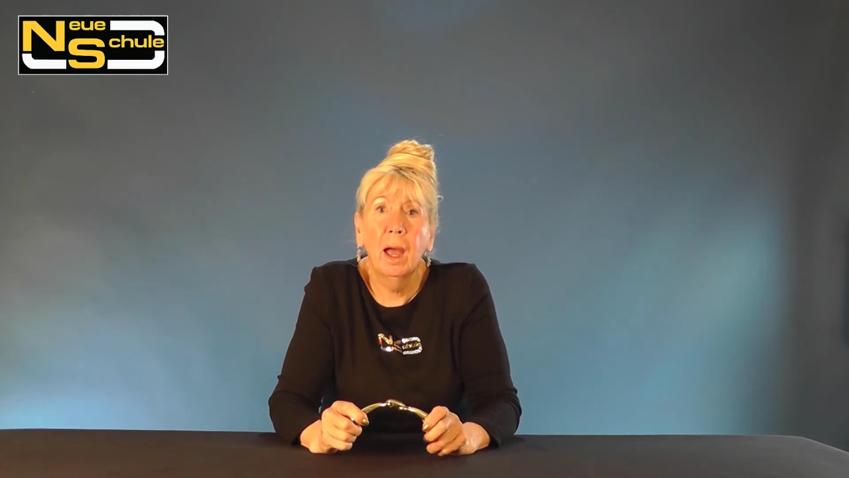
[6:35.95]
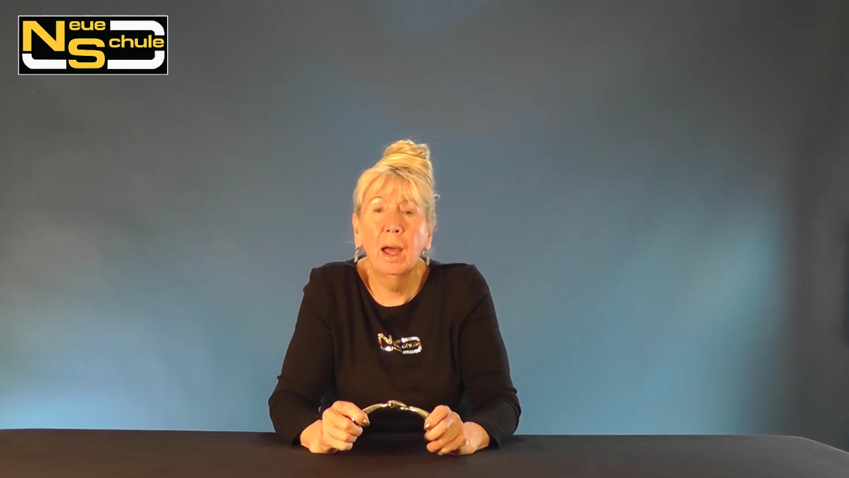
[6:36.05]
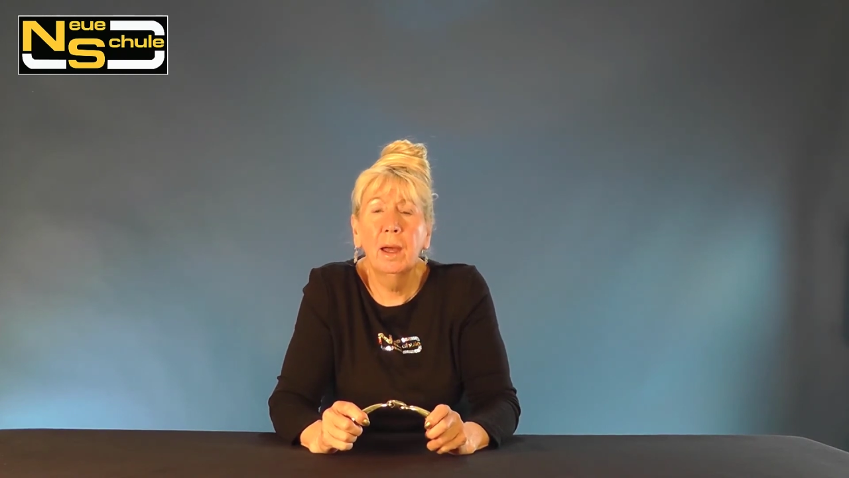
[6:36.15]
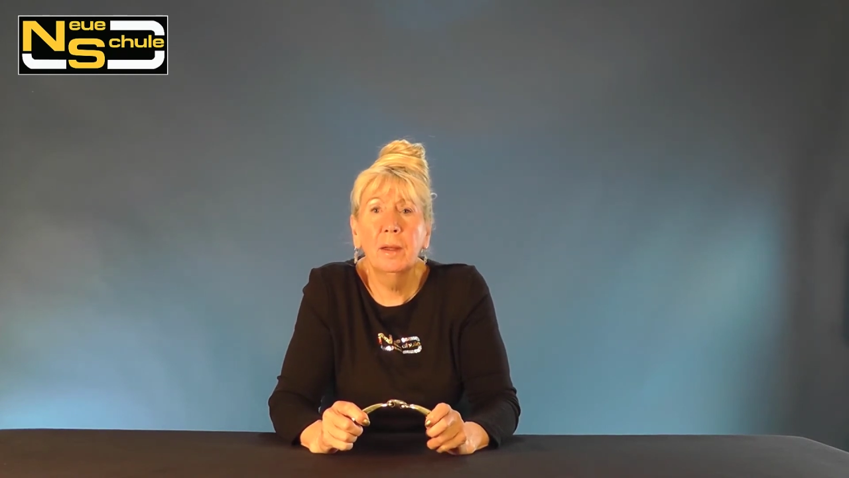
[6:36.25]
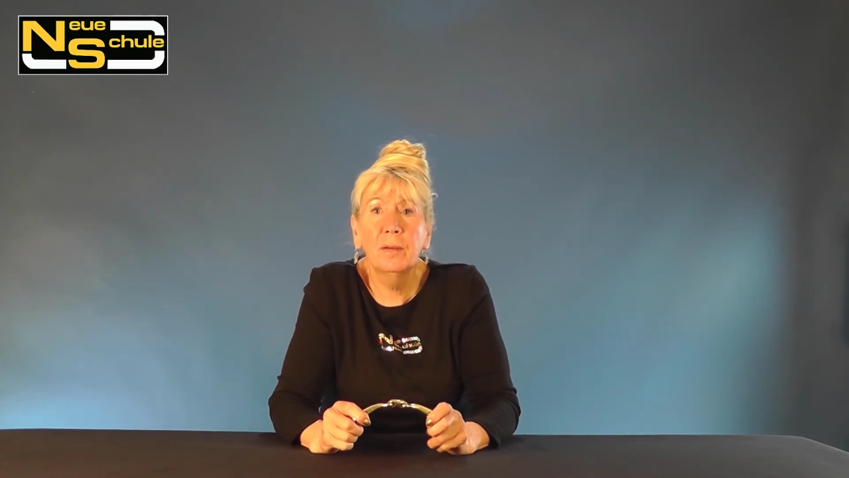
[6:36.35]

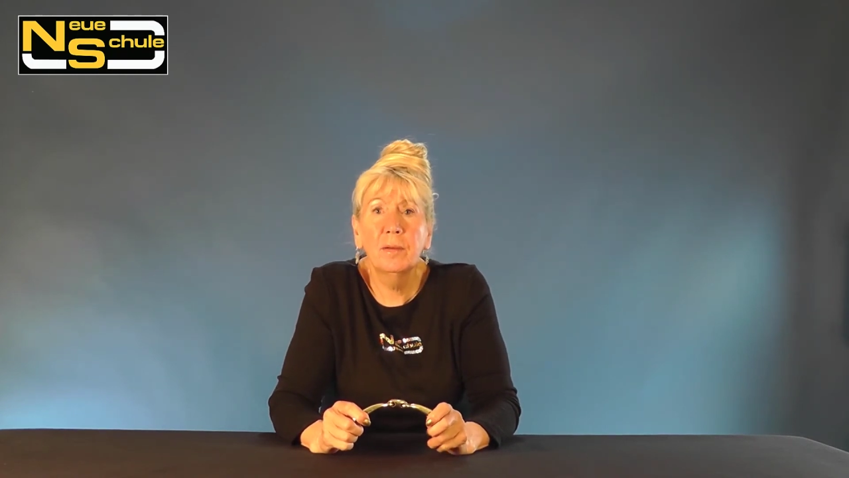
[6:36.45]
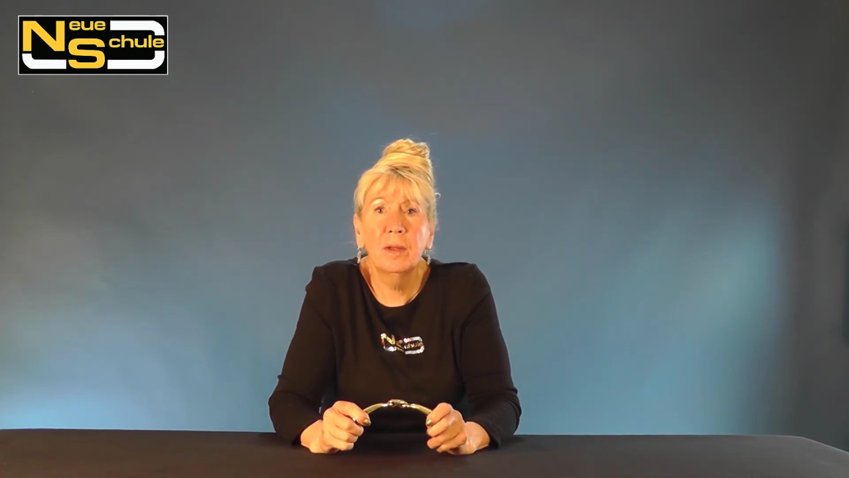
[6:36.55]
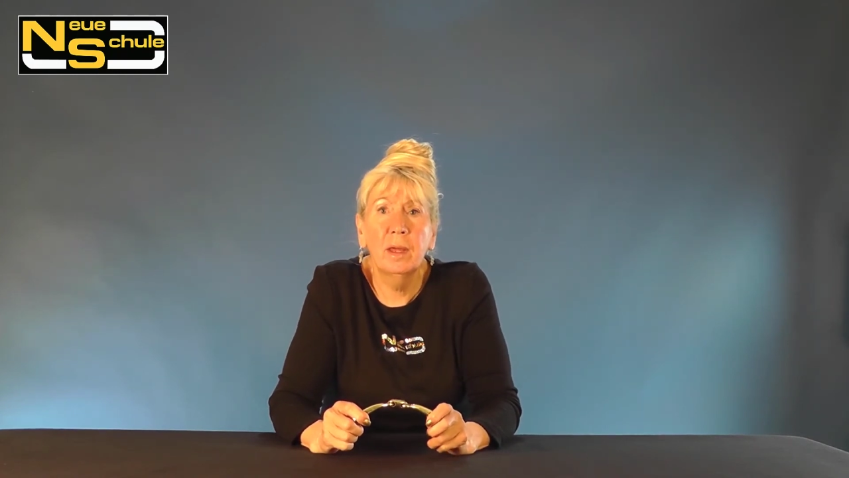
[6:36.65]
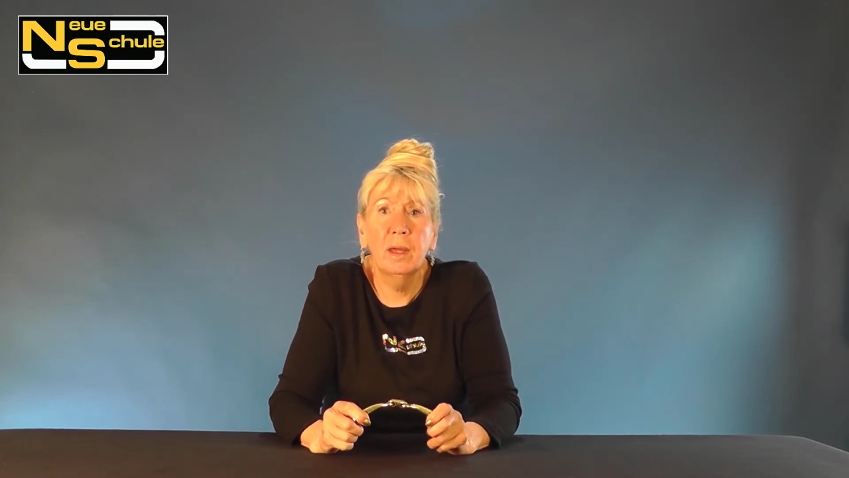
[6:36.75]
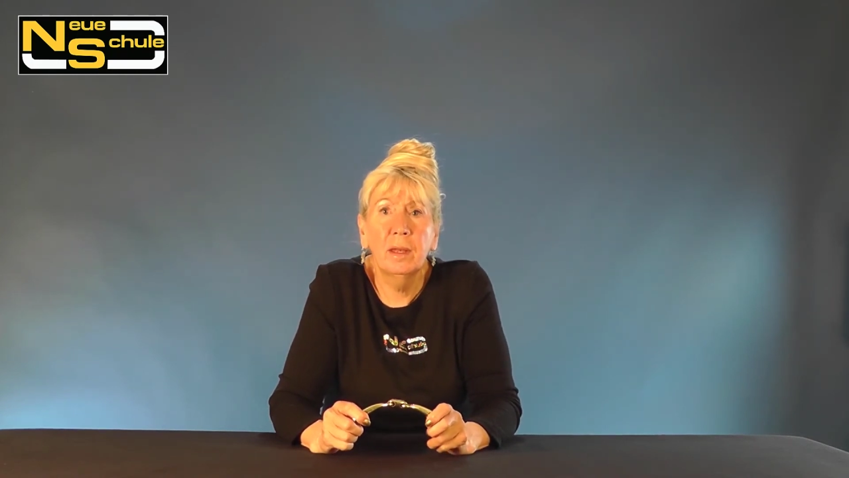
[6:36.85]
and
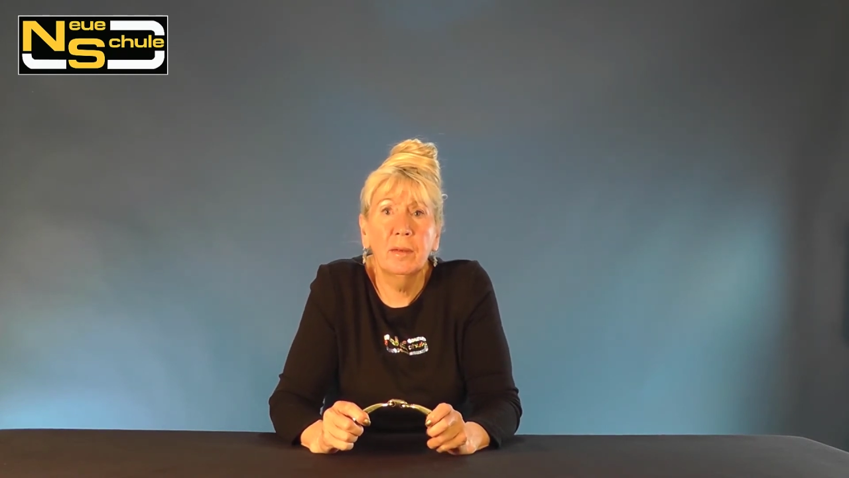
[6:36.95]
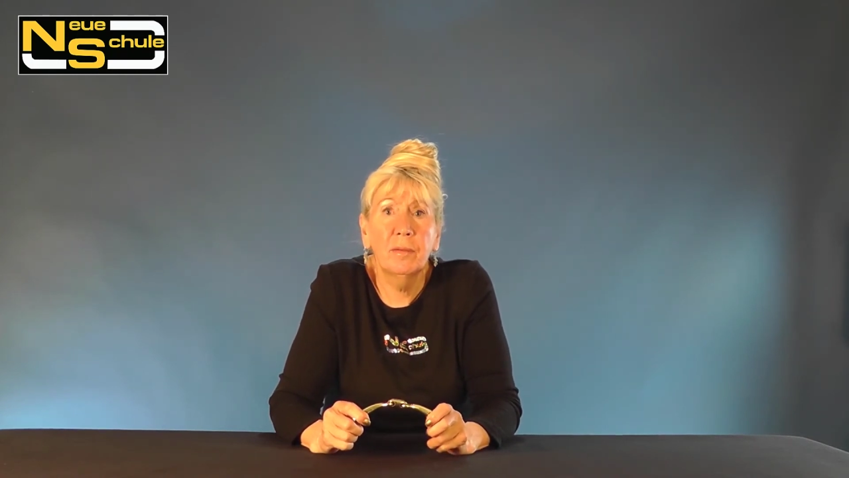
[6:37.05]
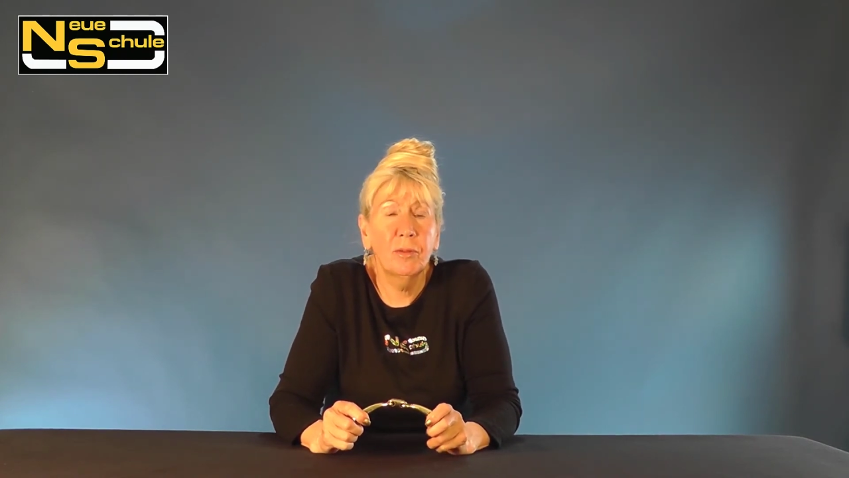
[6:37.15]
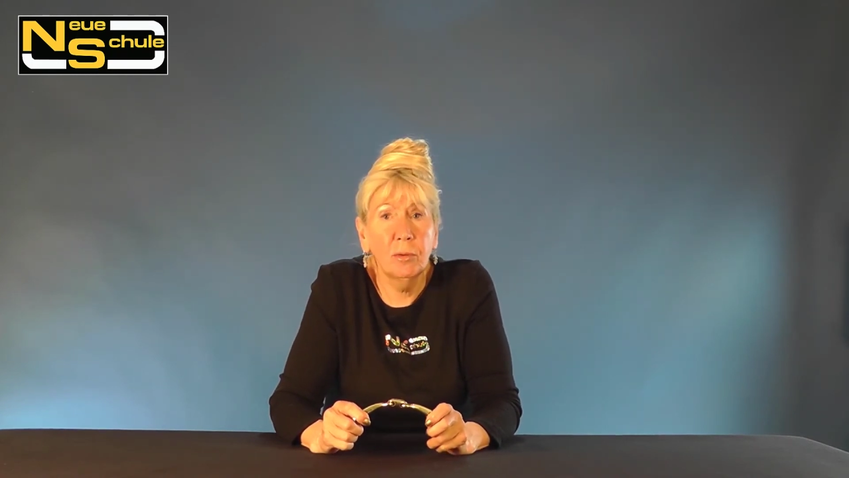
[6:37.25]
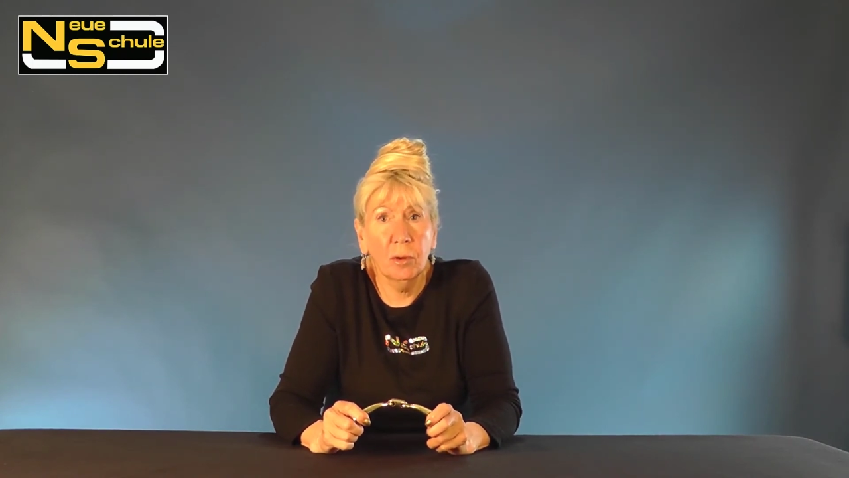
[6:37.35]
through